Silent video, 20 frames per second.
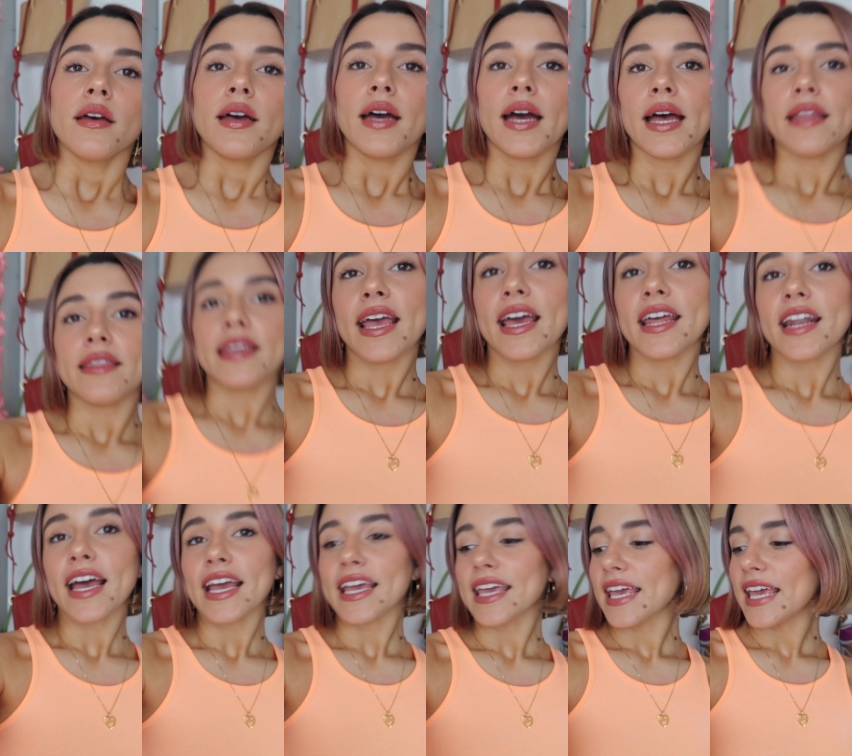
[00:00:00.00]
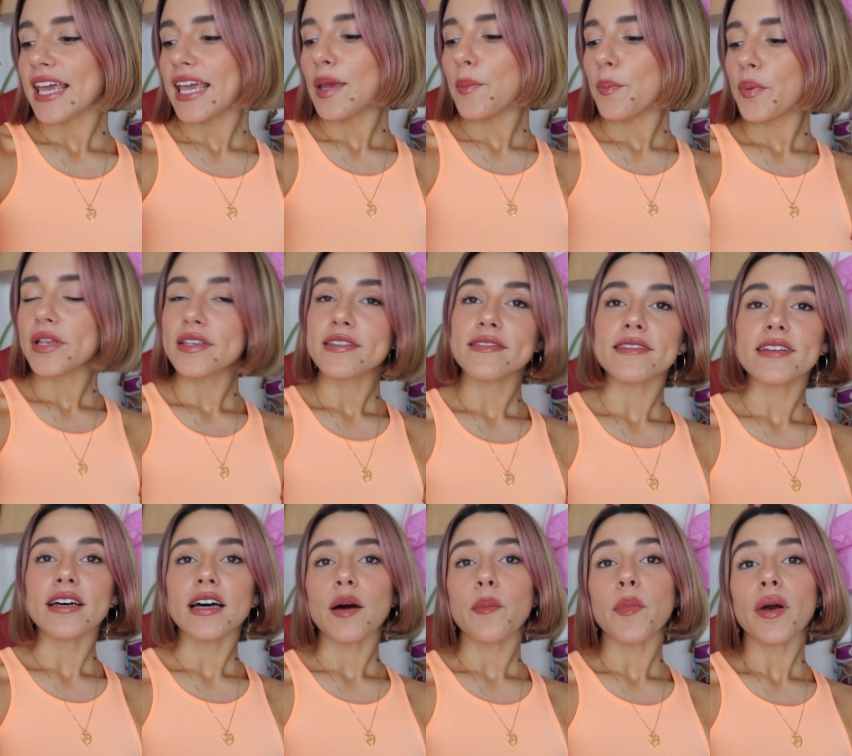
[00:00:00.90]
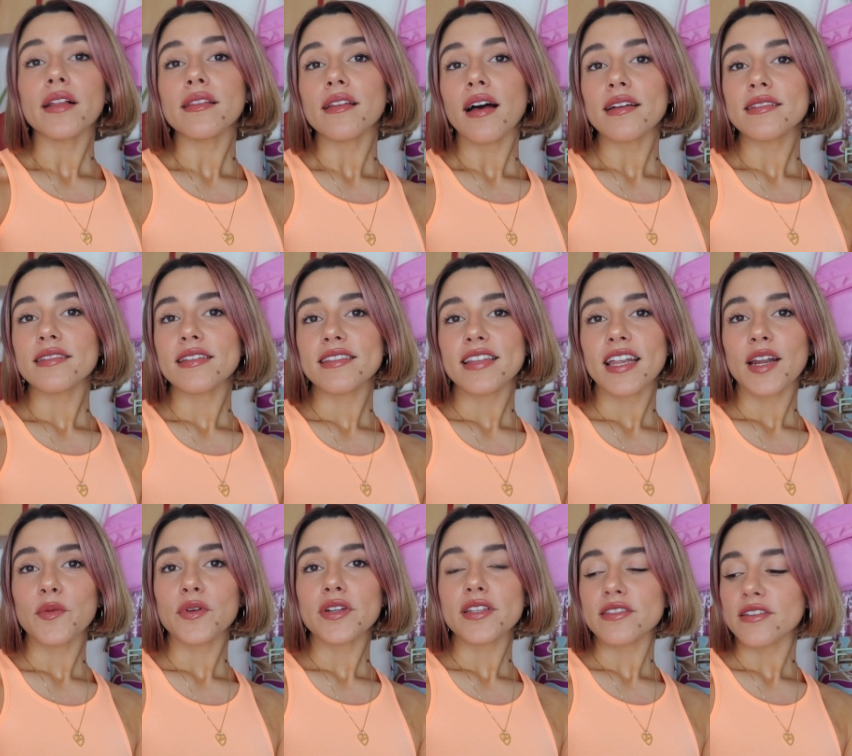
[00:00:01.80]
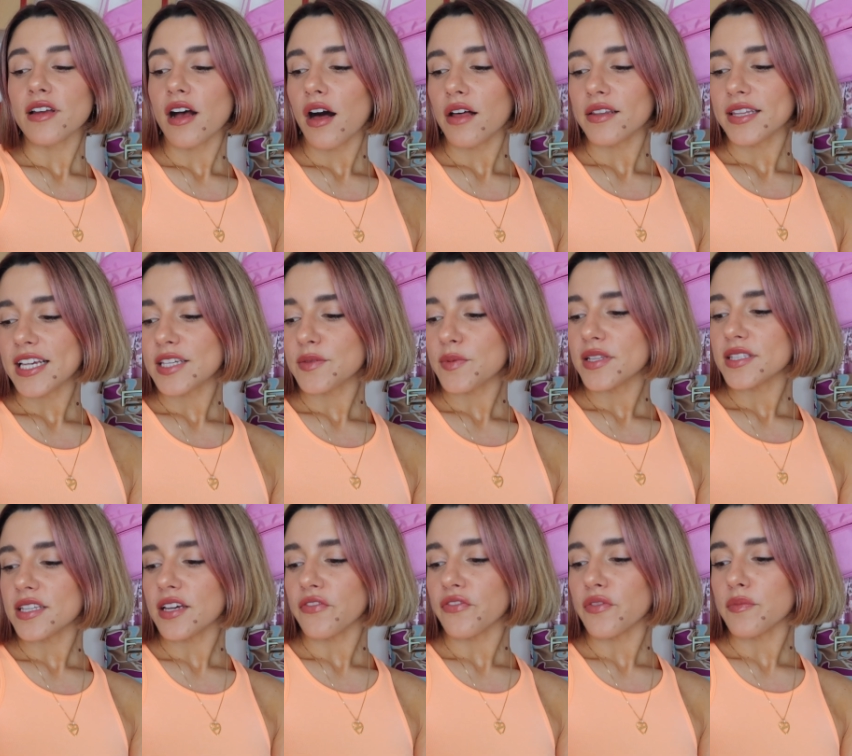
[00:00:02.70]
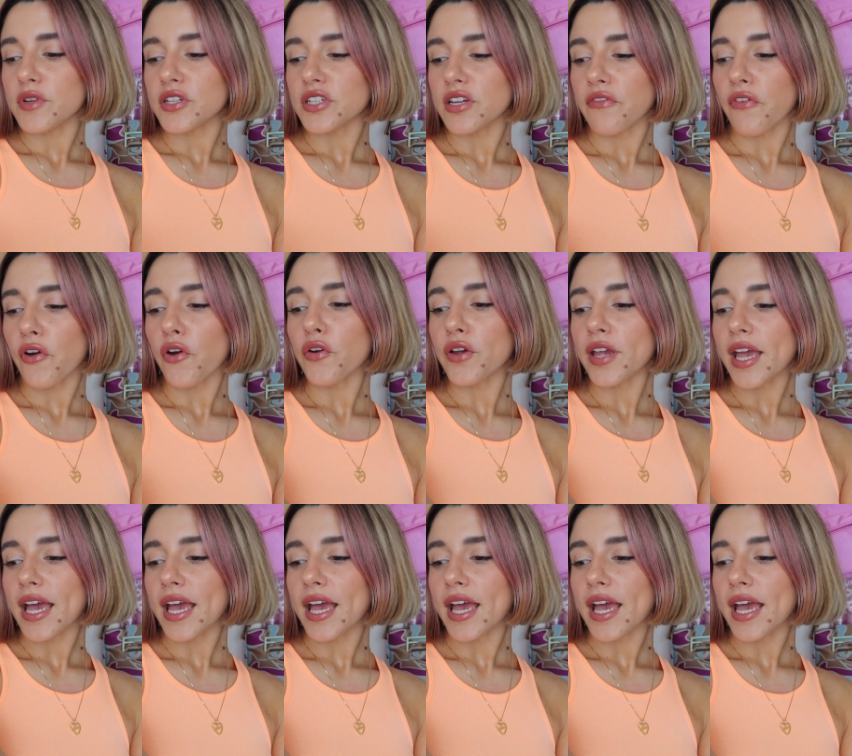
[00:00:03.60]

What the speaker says: And then I keep some glasses that I want to style. These ones are from Chevoke